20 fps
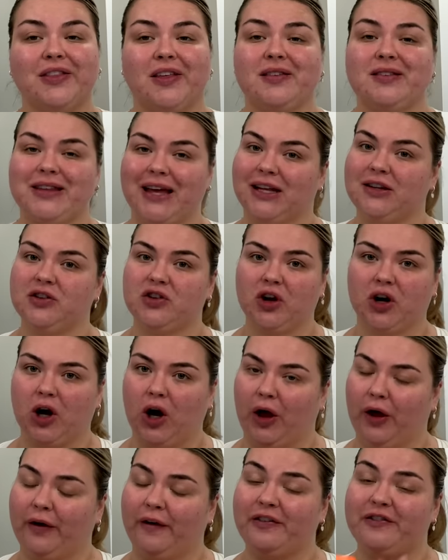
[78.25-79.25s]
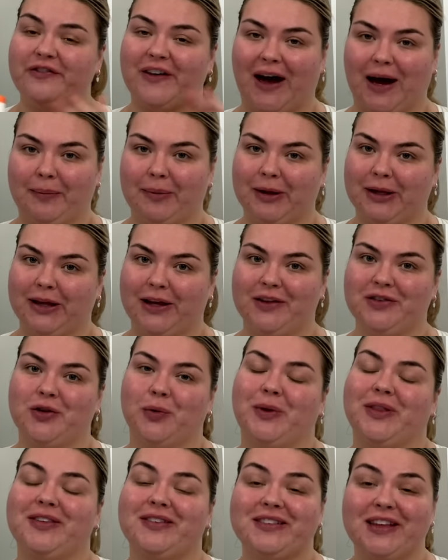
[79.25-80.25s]
The scents are all fabulous
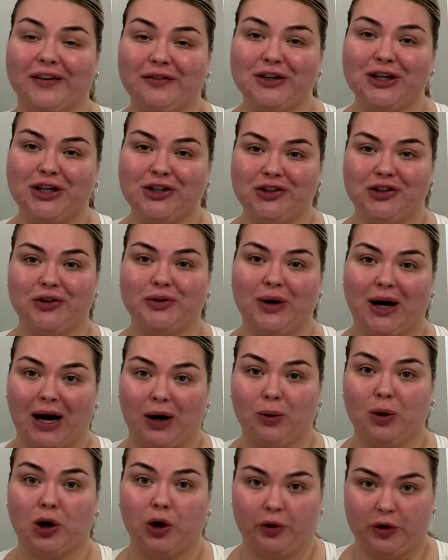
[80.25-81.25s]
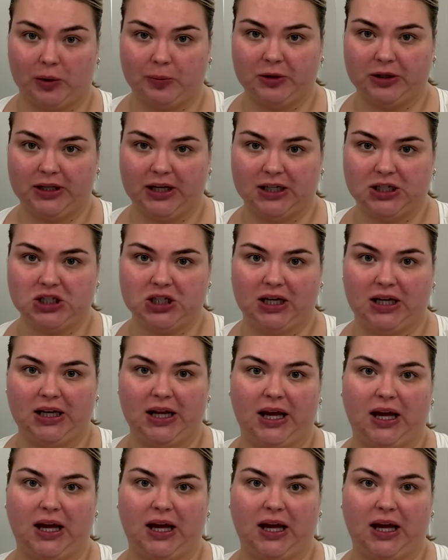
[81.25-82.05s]
with 72 hour odor protection.